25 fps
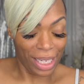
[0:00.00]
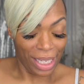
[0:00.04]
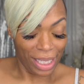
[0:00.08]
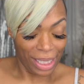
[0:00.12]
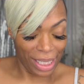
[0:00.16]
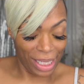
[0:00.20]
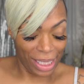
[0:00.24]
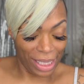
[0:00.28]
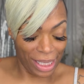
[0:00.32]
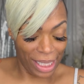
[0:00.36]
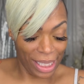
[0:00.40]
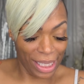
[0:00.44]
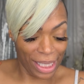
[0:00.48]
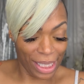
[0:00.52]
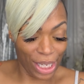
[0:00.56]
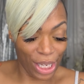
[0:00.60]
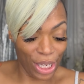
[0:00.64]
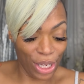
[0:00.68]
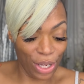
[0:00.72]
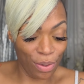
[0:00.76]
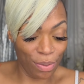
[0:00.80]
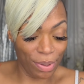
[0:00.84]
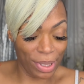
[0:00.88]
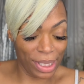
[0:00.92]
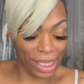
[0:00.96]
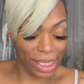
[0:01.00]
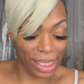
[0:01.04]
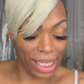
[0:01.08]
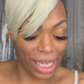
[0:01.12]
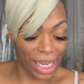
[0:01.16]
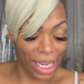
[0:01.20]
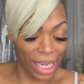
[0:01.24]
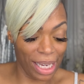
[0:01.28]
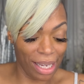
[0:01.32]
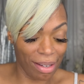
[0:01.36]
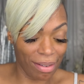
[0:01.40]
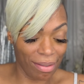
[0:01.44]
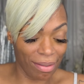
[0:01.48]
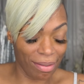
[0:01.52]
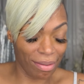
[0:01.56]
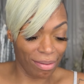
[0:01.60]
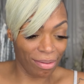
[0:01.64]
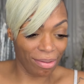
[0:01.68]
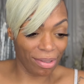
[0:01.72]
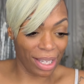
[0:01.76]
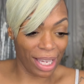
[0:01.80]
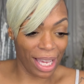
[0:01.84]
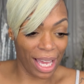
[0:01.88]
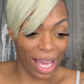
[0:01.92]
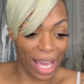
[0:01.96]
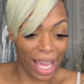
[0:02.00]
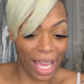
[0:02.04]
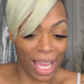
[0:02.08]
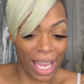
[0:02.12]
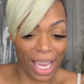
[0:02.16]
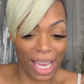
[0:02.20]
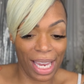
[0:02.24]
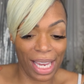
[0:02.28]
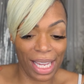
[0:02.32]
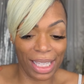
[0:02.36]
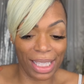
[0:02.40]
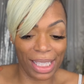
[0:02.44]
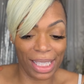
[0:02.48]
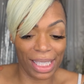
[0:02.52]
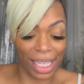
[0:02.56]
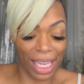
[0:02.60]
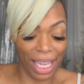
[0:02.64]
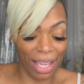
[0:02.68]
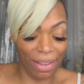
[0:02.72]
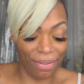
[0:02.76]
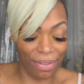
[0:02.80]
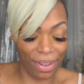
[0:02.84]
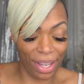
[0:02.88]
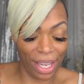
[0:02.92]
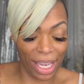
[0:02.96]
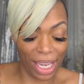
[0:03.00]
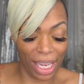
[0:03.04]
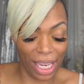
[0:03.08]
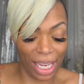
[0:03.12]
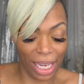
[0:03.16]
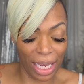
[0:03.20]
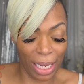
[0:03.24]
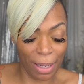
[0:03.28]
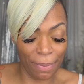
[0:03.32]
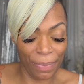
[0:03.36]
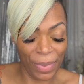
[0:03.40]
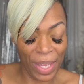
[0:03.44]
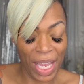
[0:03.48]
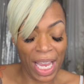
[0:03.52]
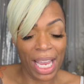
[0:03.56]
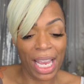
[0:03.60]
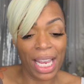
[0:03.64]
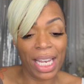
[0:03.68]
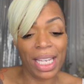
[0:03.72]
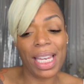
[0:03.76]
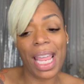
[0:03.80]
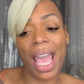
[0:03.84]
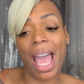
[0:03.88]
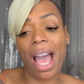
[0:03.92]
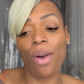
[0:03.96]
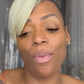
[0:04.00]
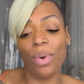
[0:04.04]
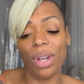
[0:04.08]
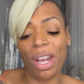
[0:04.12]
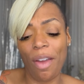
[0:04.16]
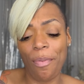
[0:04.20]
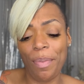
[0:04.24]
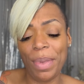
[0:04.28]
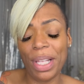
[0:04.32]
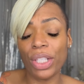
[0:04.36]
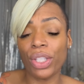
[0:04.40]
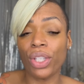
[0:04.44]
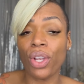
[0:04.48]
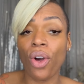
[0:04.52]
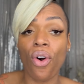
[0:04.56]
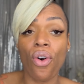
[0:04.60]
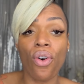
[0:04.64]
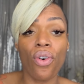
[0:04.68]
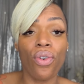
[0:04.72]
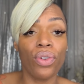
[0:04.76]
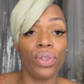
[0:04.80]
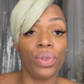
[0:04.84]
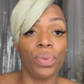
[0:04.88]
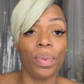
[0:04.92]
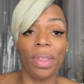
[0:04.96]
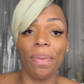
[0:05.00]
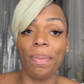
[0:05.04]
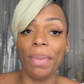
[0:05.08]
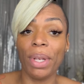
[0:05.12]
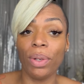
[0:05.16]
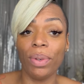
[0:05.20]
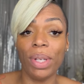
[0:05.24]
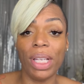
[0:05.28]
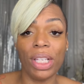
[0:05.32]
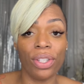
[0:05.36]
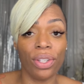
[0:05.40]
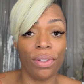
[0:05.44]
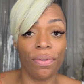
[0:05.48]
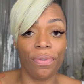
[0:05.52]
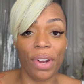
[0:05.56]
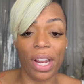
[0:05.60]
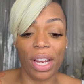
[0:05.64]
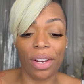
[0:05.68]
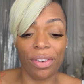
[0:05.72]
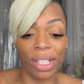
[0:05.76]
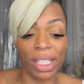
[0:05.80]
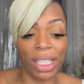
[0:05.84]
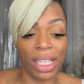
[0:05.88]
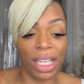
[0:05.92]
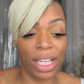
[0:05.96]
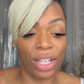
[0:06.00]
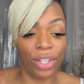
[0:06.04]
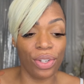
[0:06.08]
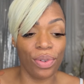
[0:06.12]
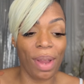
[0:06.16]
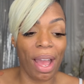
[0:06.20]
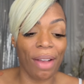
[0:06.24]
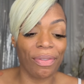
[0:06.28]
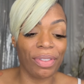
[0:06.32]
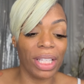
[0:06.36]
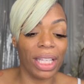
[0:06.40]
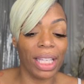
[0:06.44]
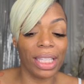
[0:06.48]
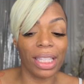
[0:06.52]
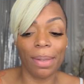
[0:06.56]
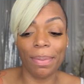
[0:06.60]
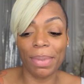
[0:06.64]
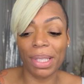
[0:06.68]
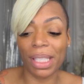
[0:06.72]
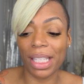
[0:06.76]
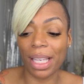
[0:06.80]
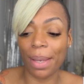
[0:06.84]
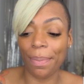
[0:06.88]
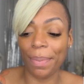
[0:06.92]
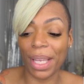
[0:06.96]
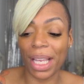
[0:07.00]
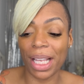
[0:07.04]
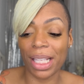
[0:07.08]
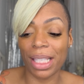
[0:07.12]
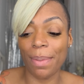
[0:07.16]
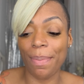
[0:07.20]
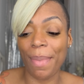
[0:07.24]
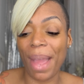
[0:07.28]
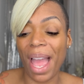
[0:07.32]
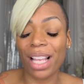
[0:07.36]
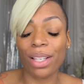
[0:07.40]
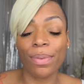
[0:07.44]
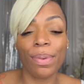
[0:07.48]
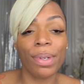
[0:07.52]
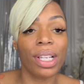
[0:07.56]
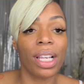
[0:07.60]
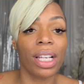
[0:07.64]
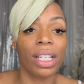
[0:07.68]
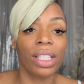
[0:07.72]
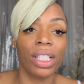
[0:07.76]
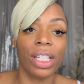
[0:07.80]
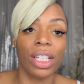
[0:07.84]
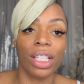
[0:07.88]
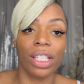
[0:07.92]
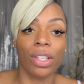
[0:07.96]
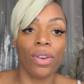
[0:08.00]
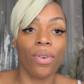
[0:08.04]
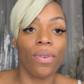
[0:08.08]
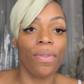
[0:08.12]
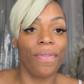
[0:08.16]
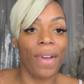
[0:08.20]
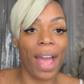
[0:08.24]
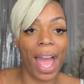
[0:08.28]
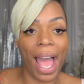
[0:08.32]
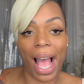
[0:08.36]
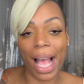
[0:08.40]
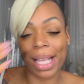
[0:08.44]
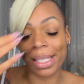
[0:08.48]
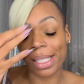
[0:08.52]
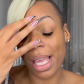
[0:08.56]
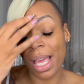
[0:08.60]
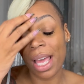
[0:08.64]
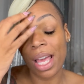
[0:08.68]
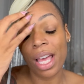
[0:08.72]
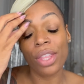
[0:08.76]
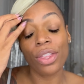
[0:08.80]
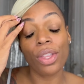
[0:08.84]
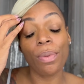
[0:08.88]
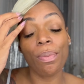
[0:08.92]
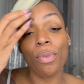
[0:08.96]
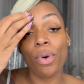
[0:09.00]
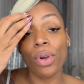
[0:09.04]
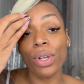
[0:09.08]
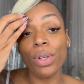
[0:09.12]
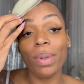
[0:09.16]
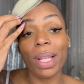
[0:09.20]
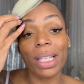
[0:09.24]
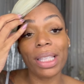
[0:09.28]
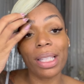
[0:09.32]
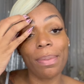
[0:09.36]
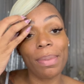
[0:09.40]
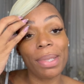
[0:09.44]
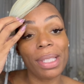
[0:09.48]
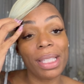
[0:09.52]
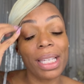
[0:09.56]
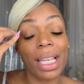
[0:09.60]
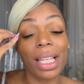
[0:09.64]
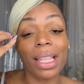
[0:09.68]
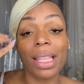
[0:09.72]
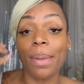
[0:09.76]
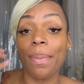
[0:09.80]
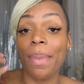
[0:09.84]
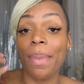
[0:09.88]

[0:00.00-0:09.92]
this is cutesy, okay? It's giving... Now, what I've been told with Middle Eastern fragrances, you have to let them sit because the mass production is so fast. The more you let them sit, the